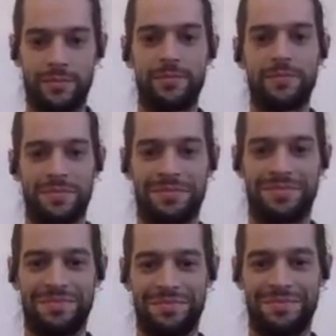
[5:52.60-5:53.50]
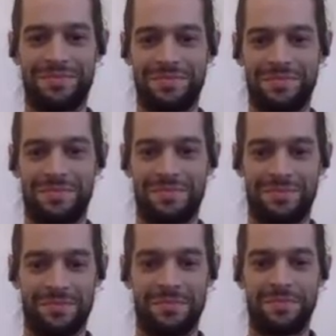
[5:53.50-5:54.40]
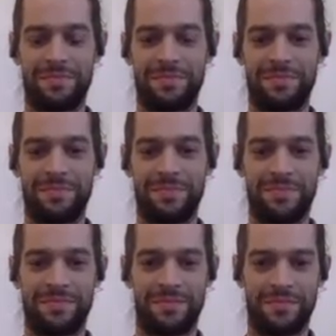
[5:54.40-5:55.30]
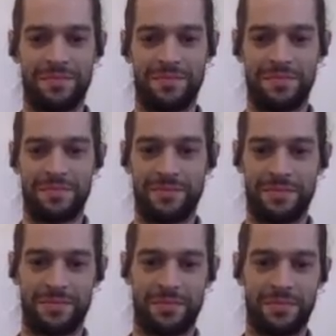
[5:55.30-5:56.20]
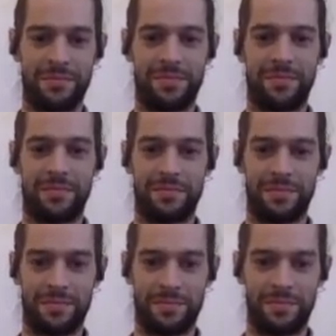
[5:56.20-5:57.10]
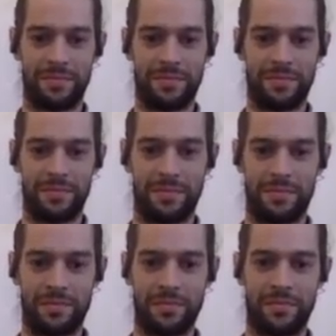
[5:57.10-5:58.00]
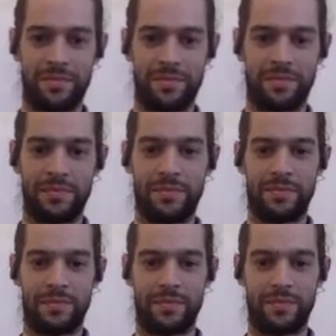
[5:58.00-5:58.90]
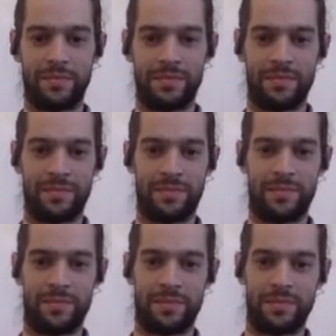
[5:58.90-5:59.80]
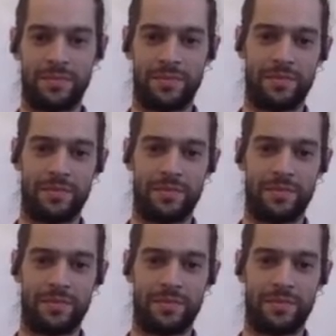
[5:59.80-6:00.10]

No words are spoken by the person on screen.